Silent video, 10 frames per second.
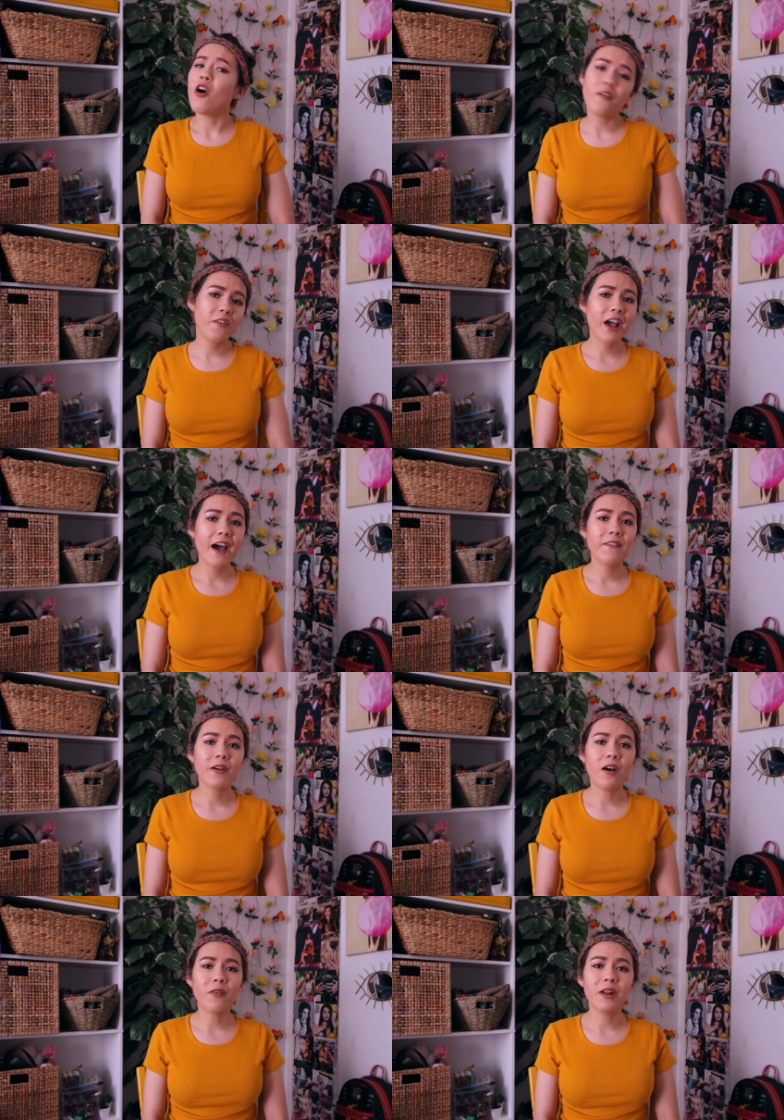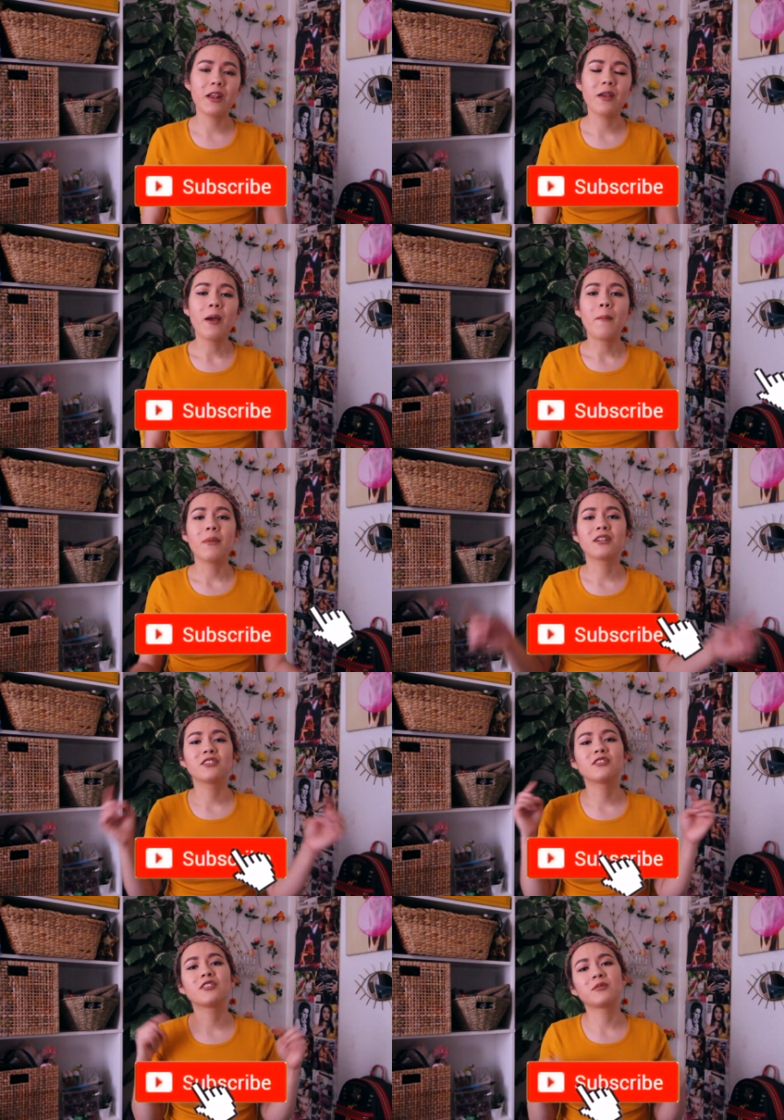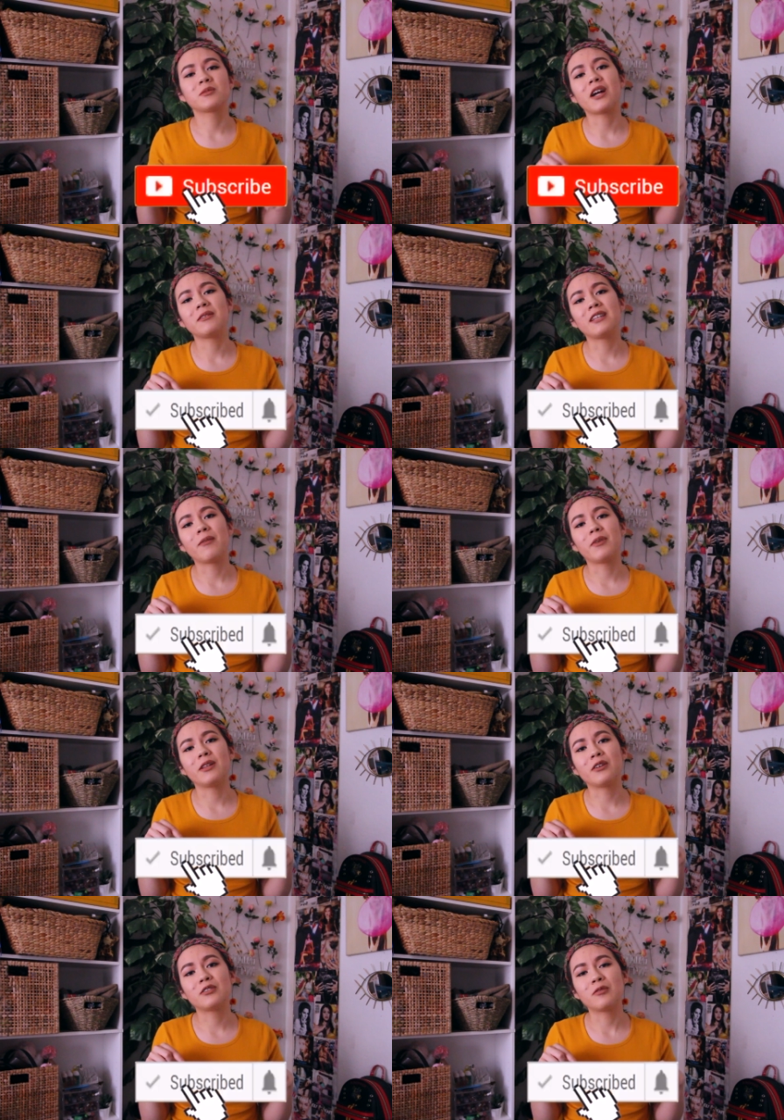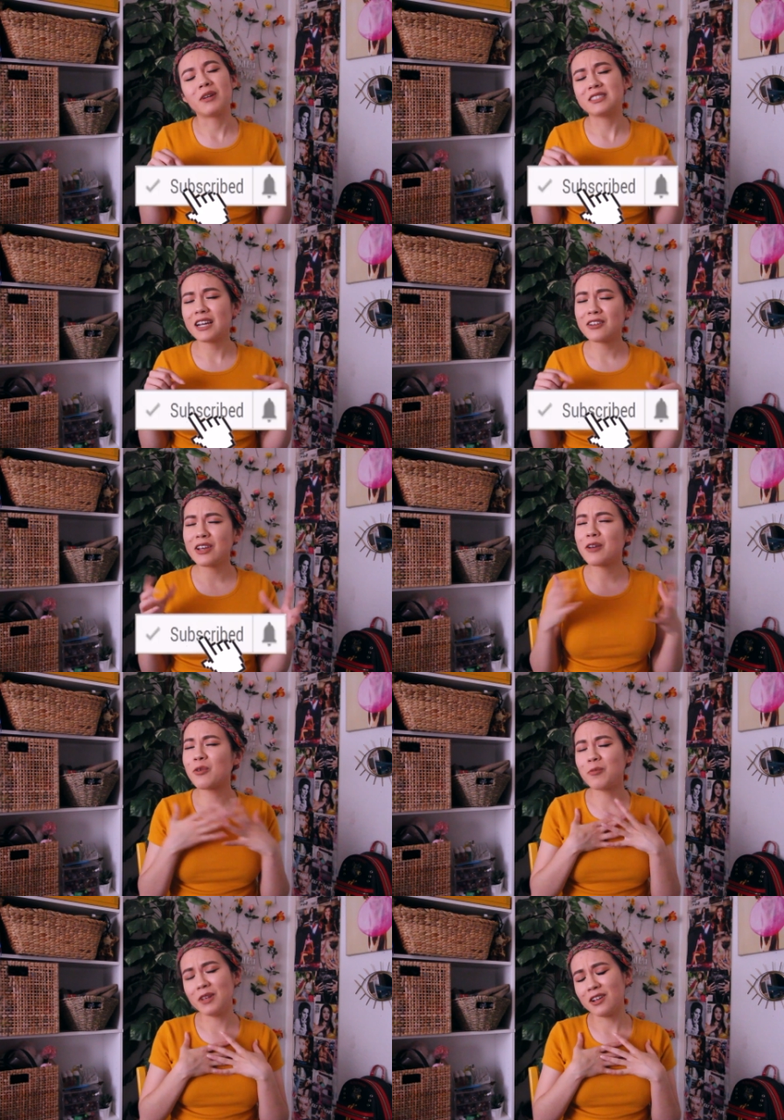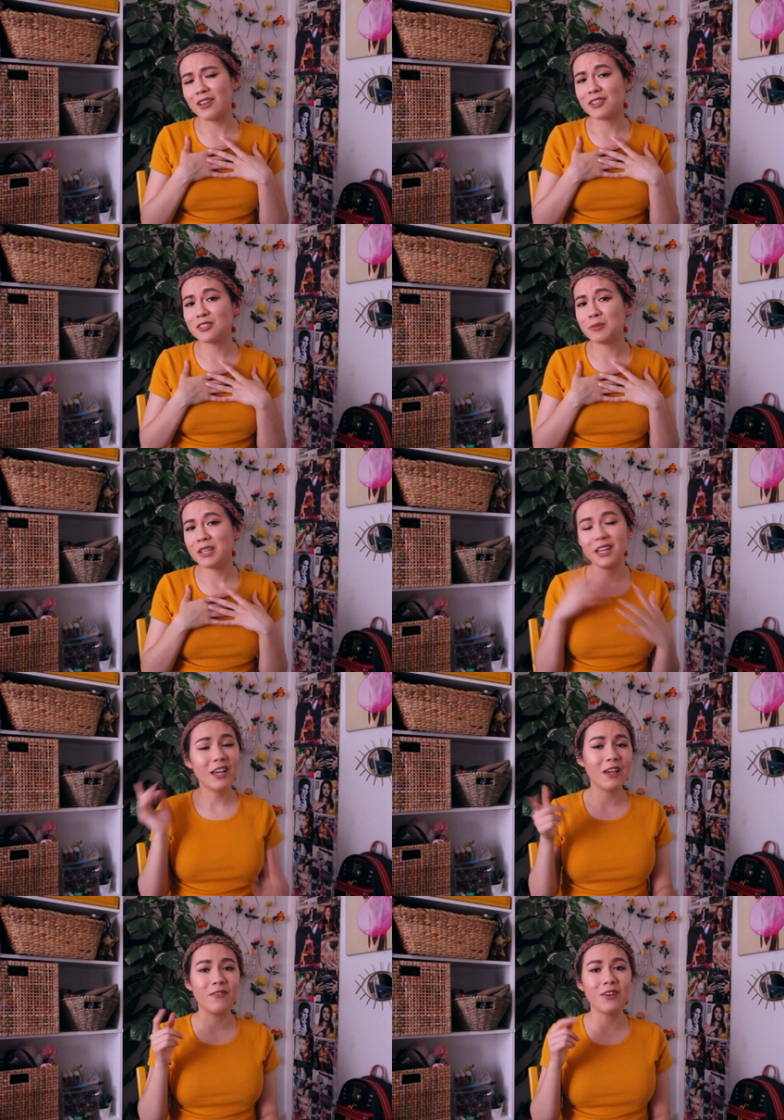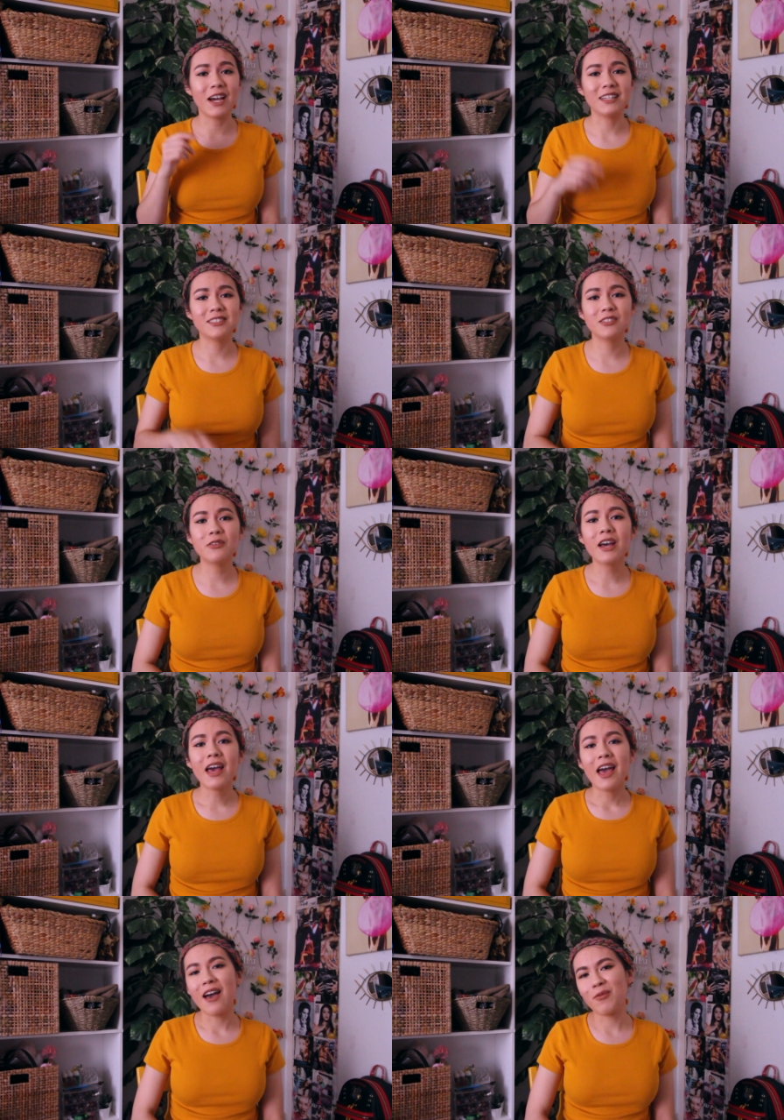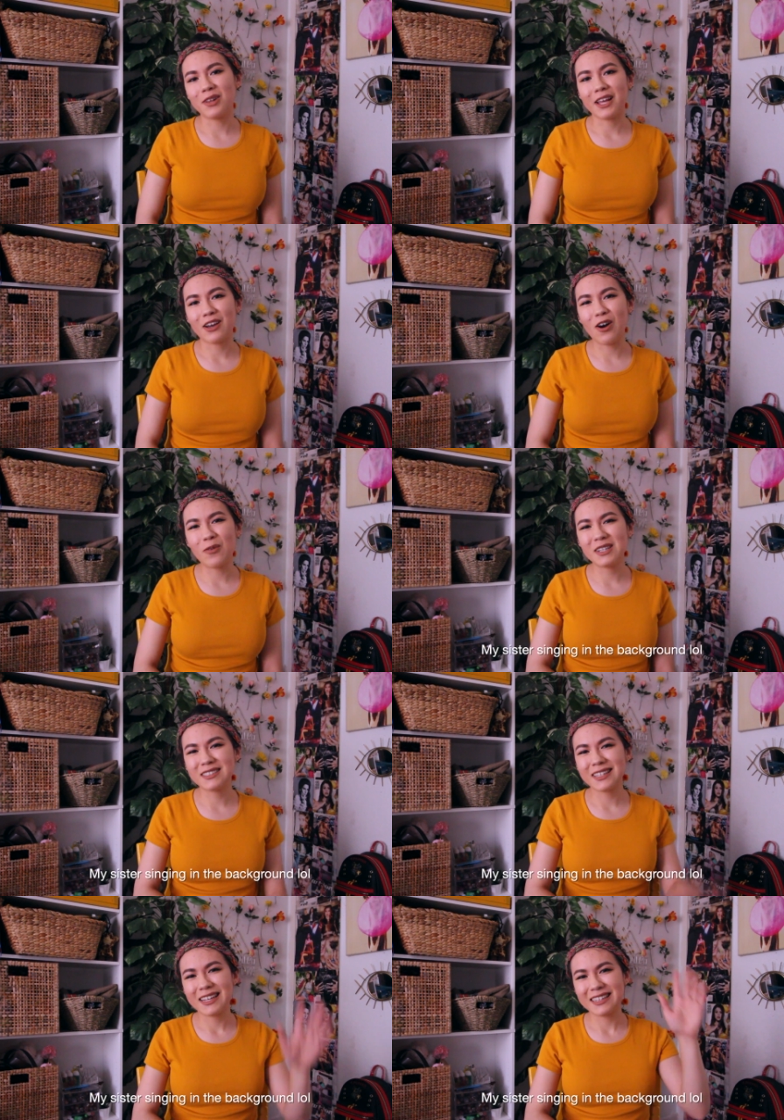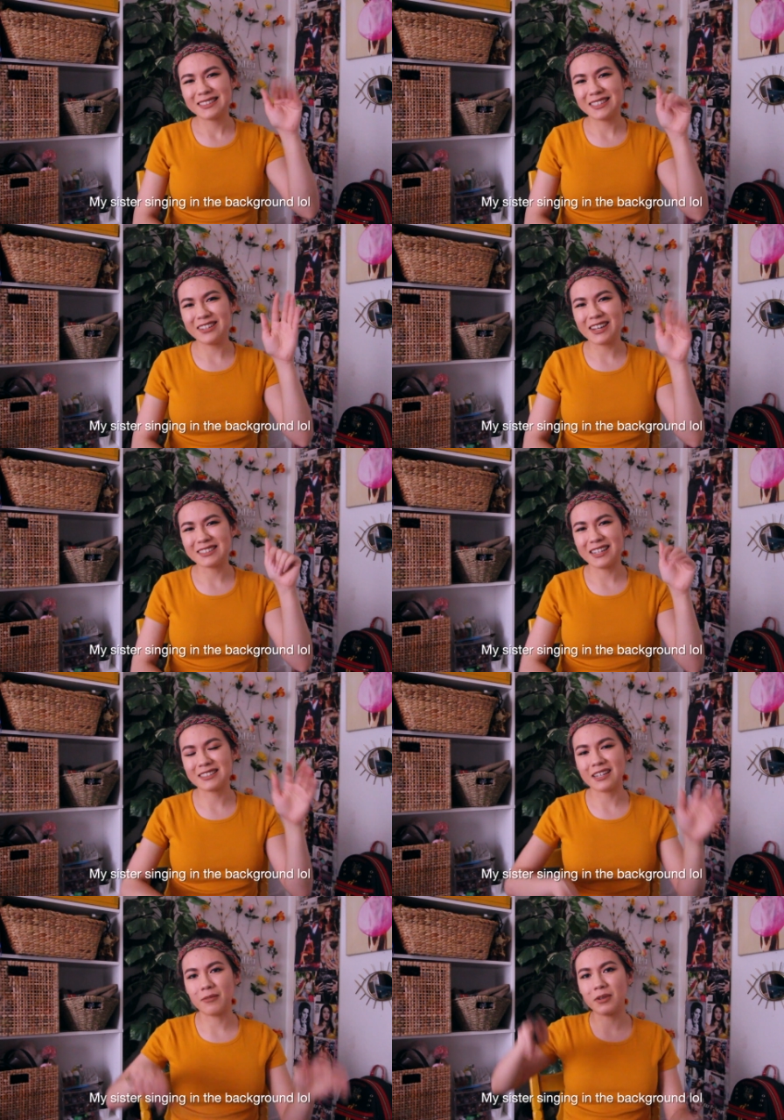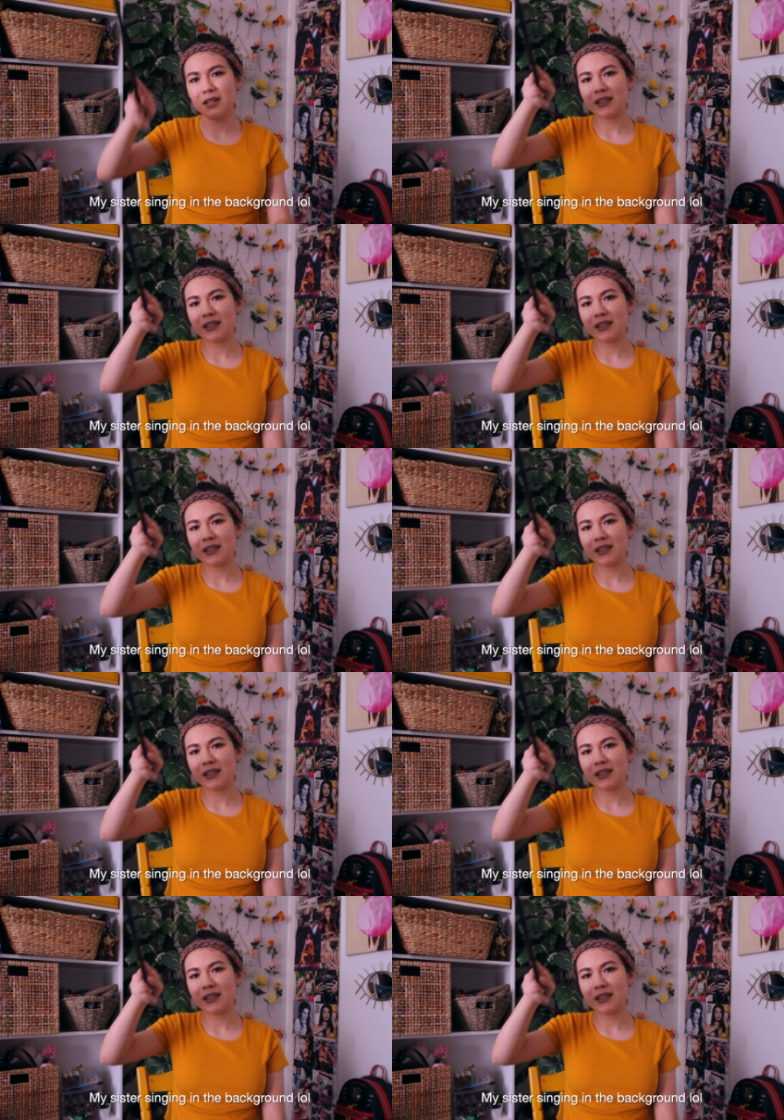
or if you haven't already, make sure to subscribe down below to my channel. It would mean a lot to me if you guys do. And well, like always, see you guys next time.